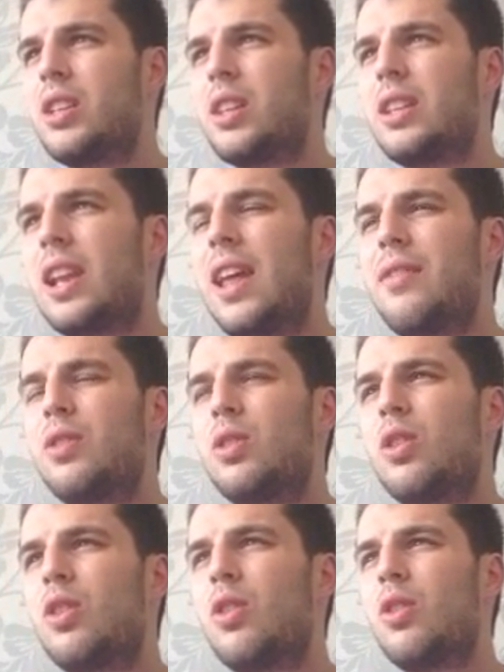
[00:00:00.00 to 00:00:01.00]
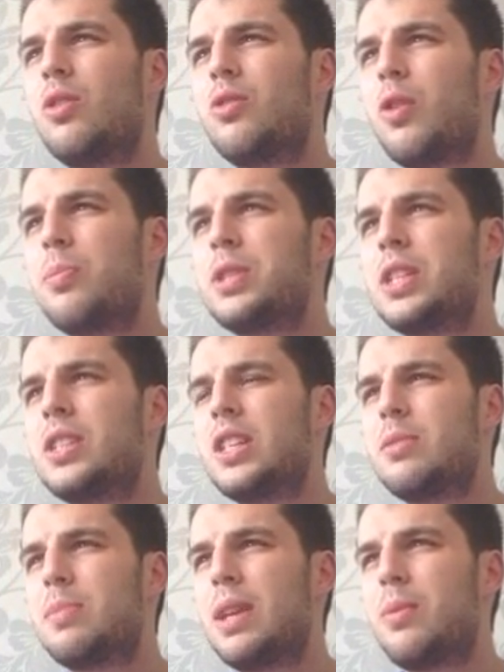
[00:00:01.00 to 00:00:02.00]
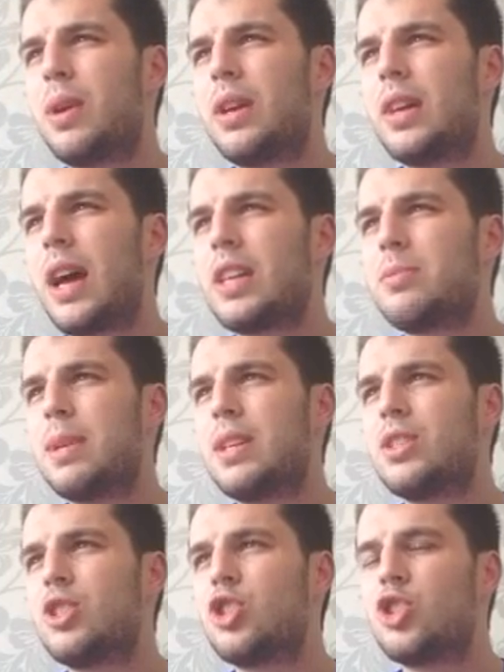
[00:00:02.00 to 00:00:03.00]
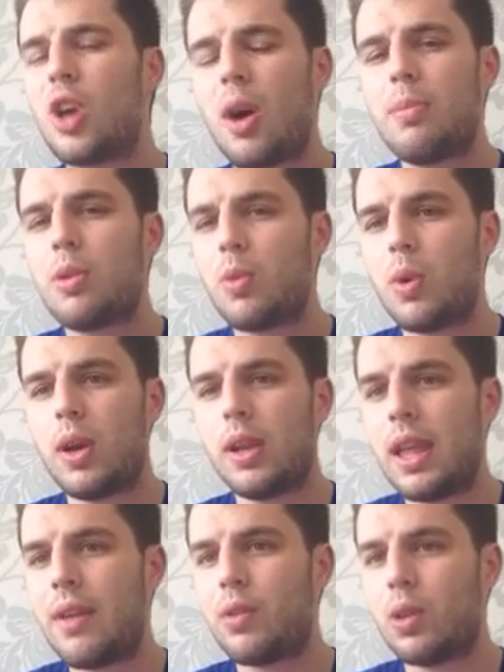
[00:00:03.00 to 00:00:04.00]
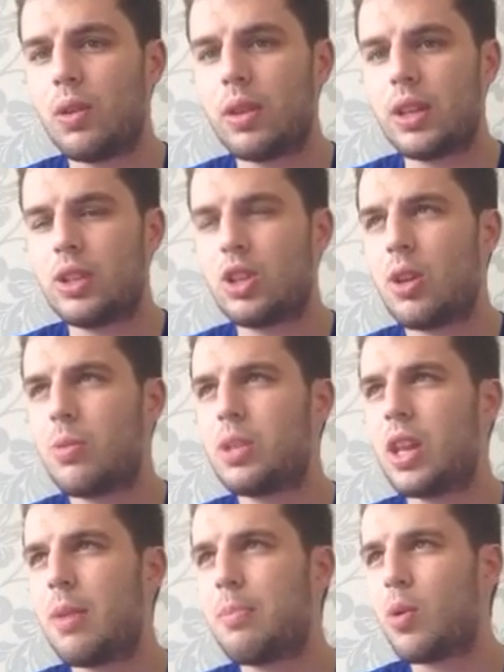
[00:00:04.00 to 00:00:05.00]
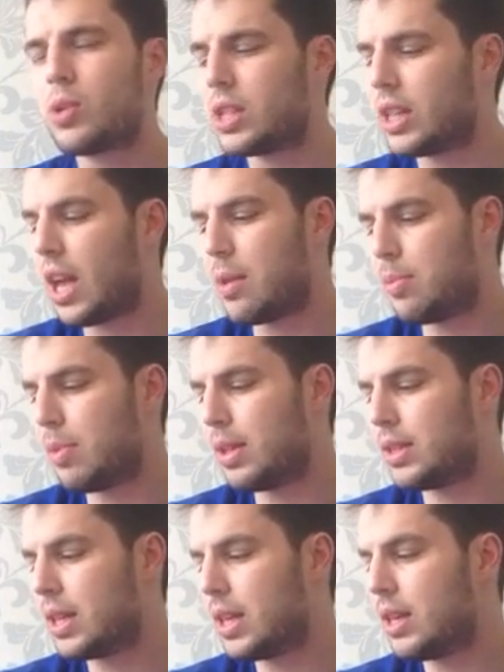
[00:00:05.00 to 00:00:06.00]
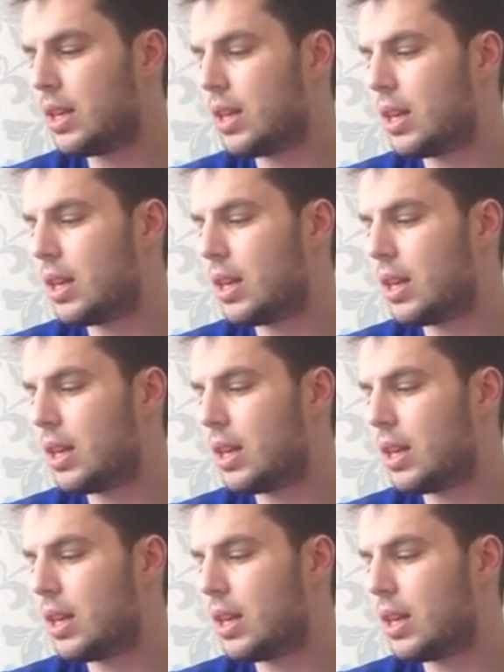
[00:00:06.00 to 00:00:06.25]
The level of opposition he's been in with has been sub-world level in terms of their boxing capability,